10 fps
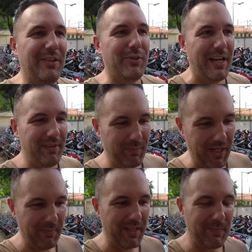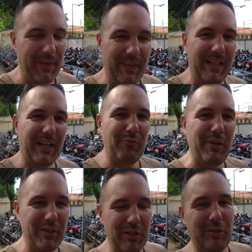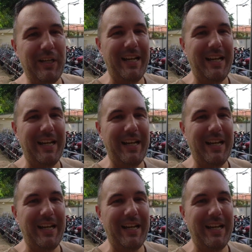driving permits, but the original